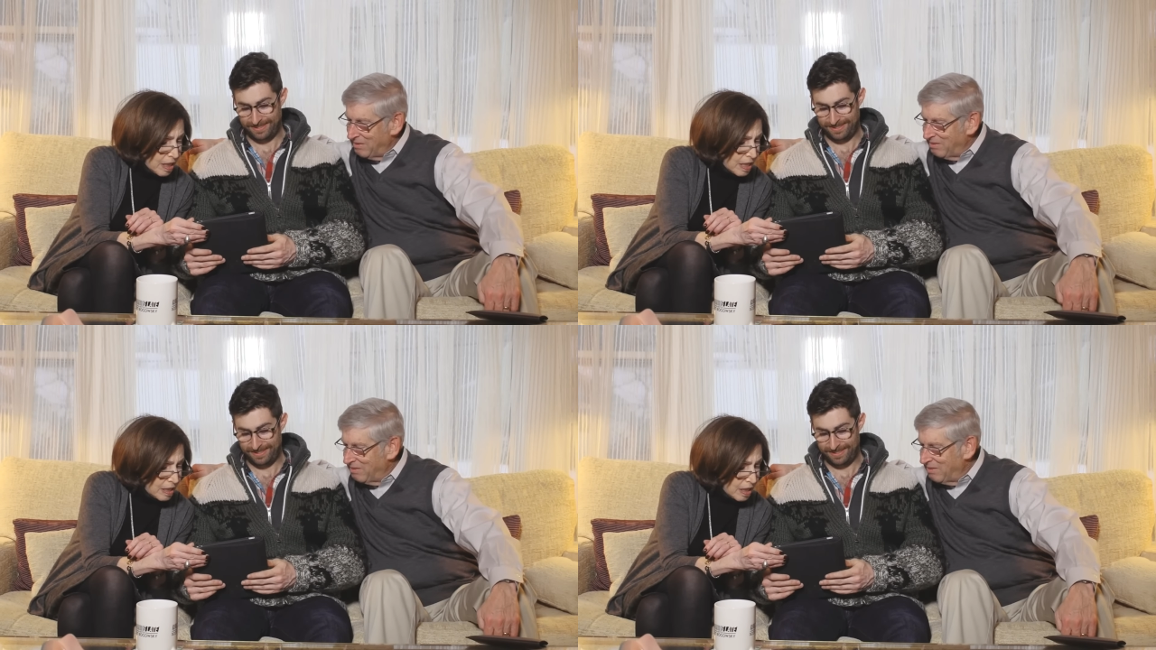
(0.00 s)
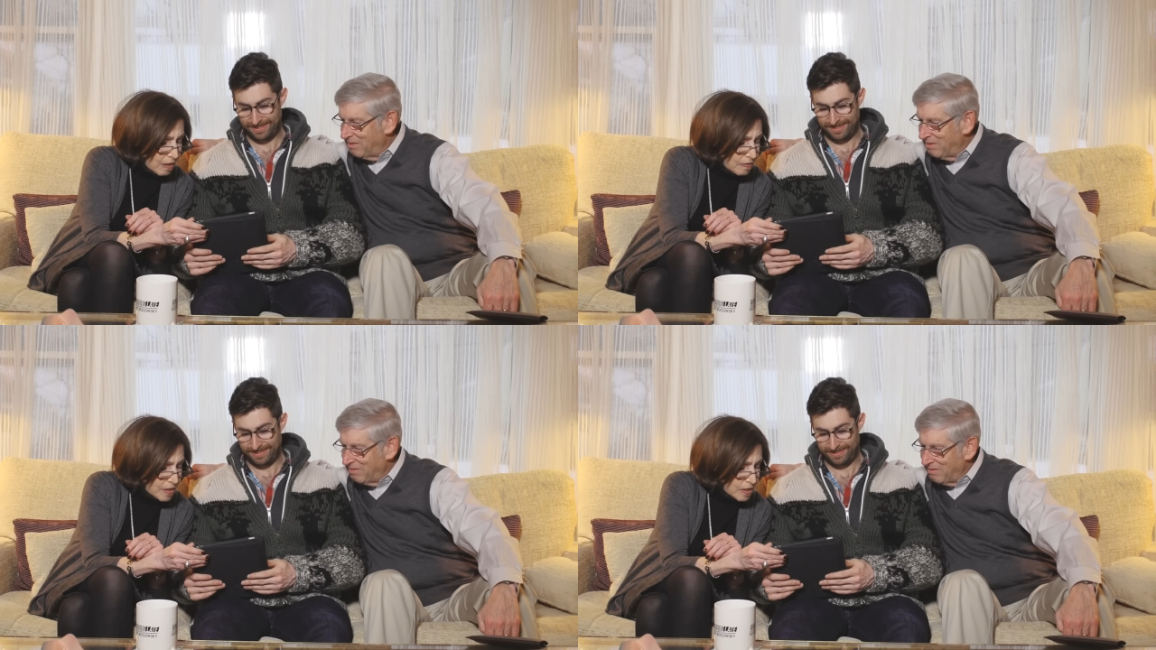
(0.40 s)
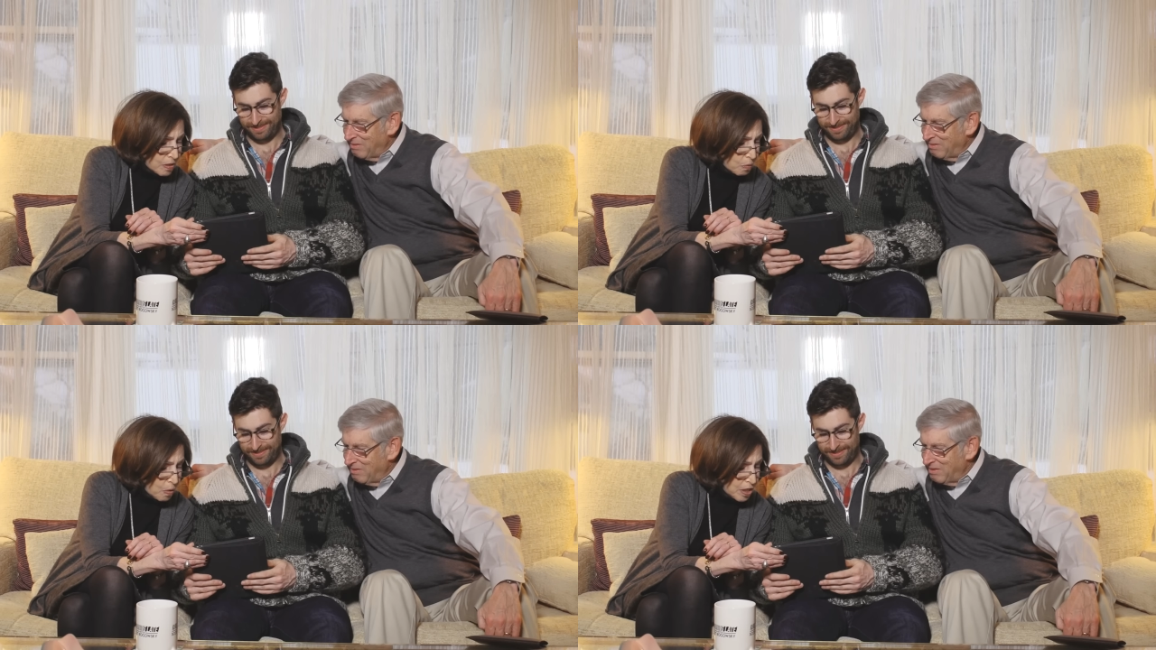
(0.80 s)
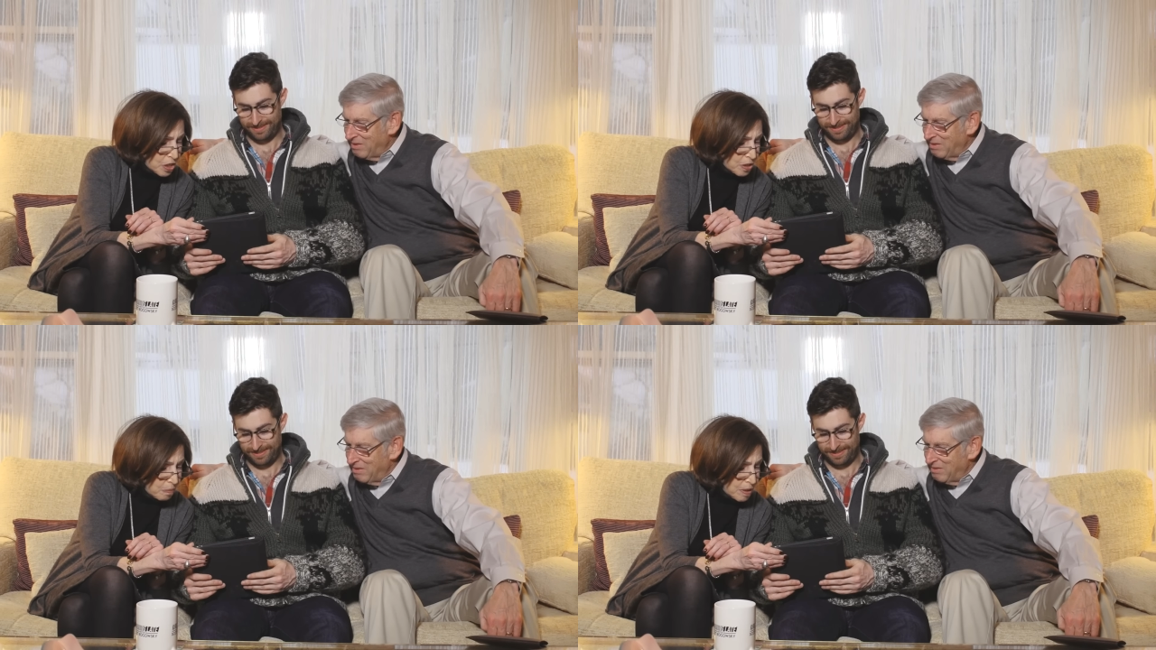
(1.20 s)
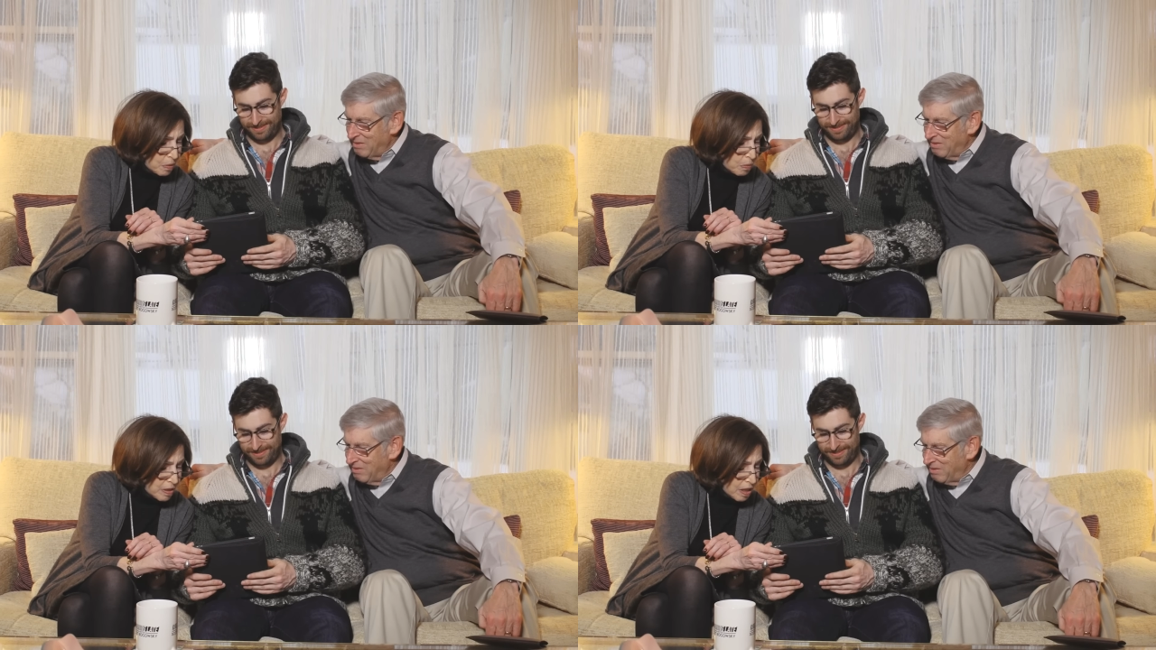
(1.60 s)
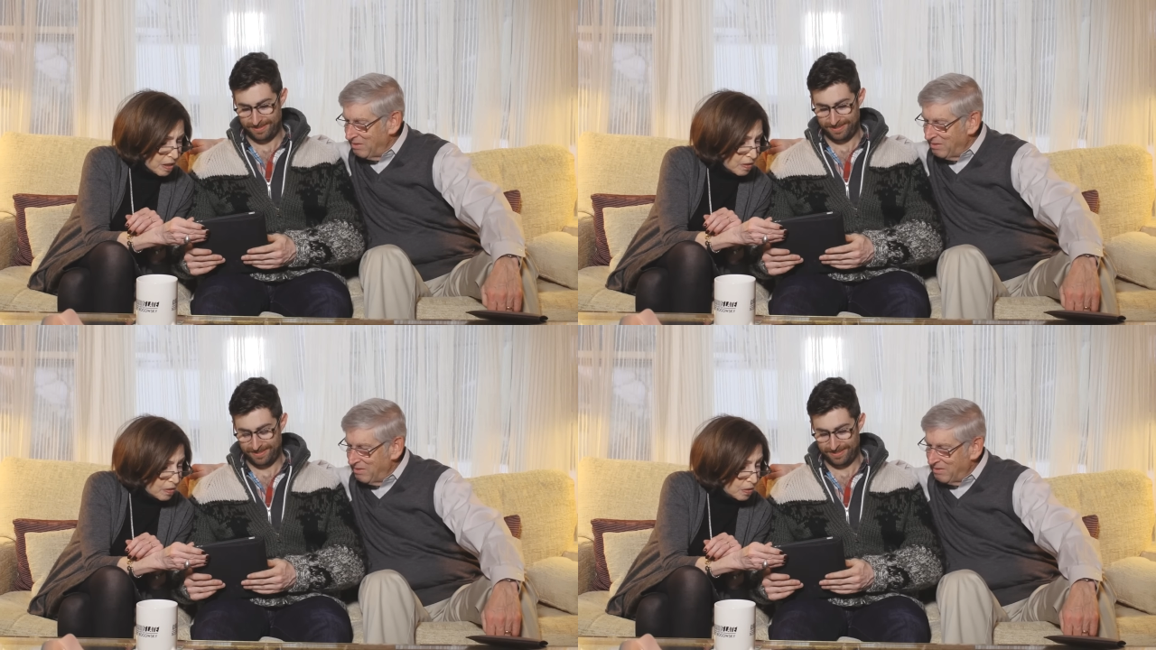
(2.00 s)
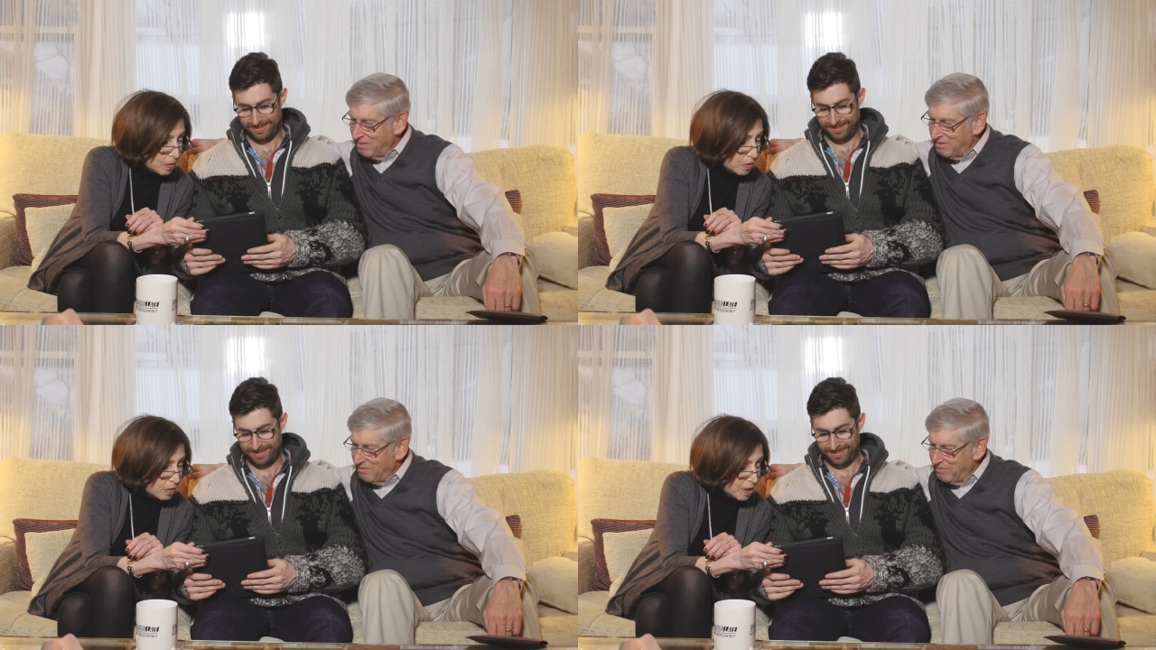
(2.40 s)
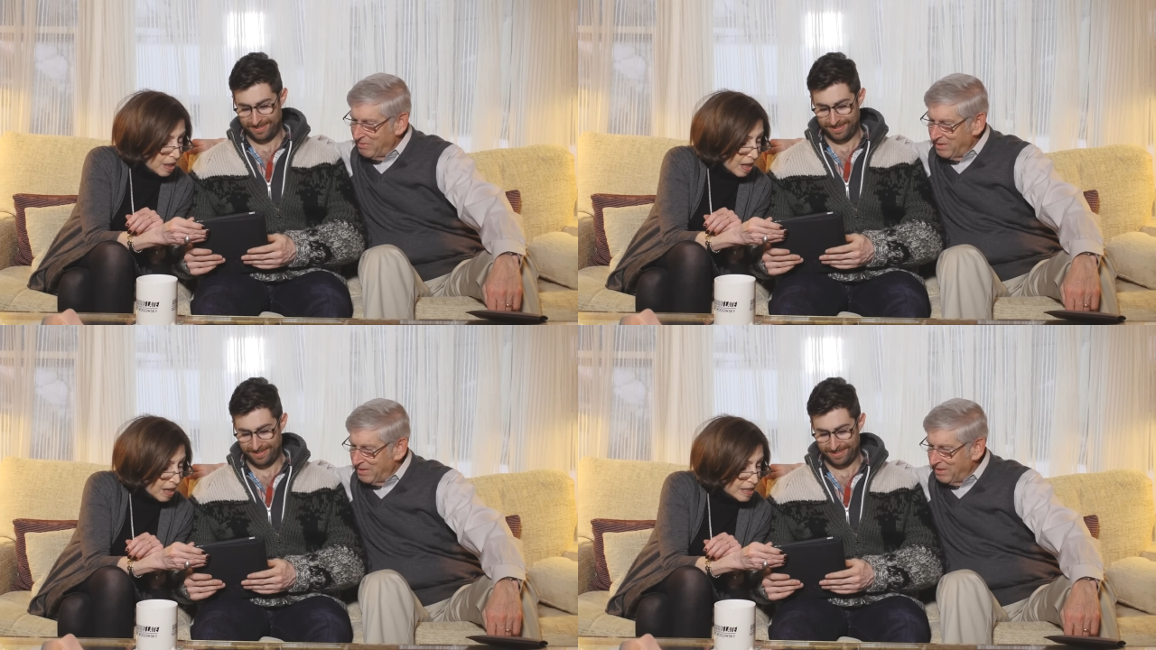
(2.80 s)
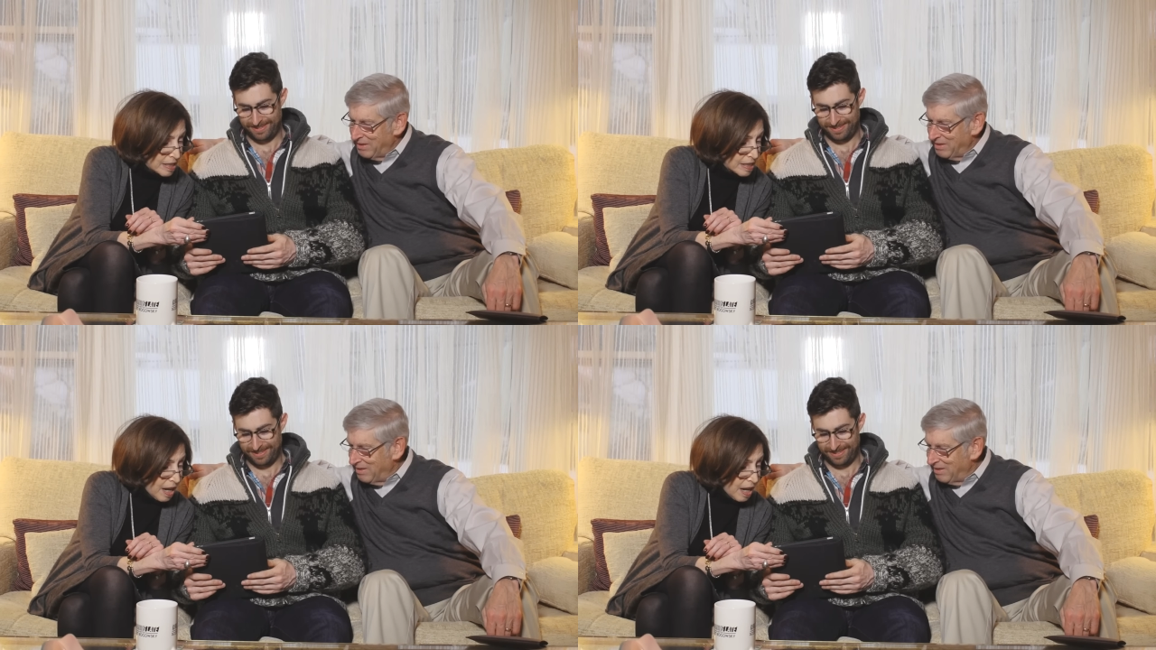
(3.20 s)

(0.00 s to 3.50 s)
Speaker 1: He loves watching me with other guys.